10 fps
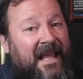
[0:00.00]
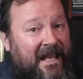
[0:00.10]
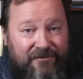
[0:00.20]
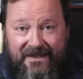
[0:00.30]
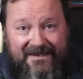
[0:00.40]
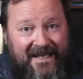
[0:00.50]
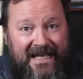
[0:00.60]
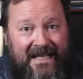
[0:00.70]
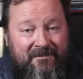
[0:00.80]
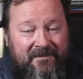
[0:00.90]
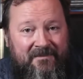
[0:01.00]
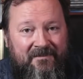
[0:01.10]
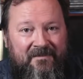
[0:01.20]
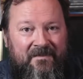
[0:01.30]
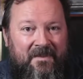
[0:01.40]
Every time
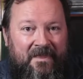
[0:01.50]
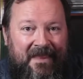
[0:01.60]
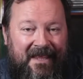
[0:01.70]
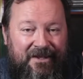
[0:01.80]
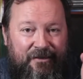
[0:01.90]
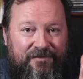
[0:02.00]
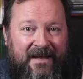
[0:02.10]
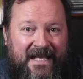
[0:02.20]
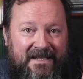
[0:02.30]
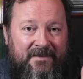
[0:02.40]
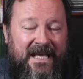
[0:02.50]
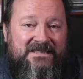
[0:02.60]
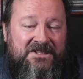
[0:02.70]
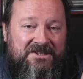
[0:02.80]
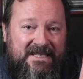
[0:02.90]
you find a
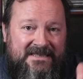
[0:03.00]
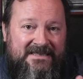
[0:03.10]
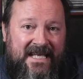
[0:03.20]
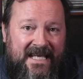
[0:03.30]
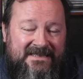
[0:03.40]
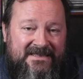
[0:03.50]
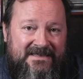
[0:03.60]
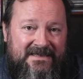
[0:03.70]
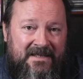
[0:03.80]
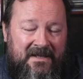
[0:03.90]
message that says